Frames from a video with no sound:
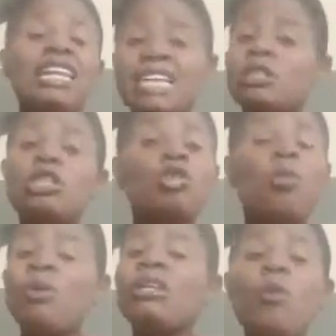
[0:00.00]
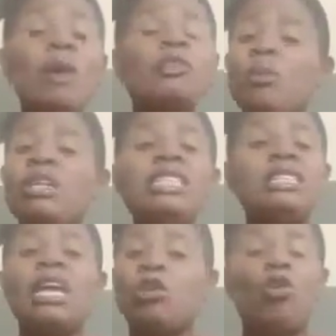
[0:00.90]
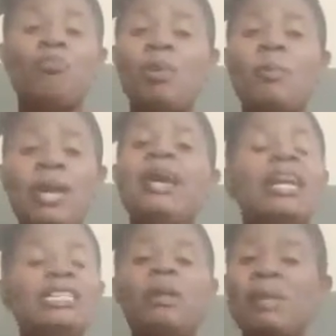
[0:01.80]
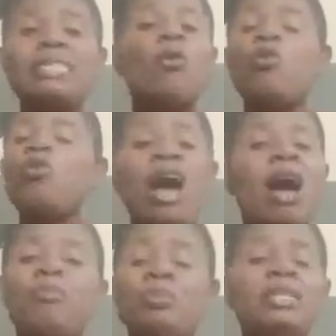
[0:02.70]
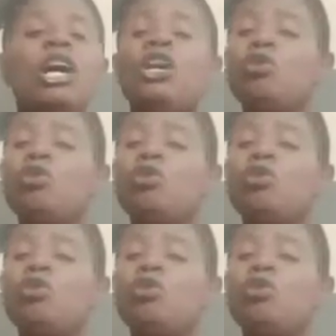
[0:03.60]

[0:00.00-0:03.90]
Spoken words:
that somebody, when somebody eats enough paper, the person will not have peace.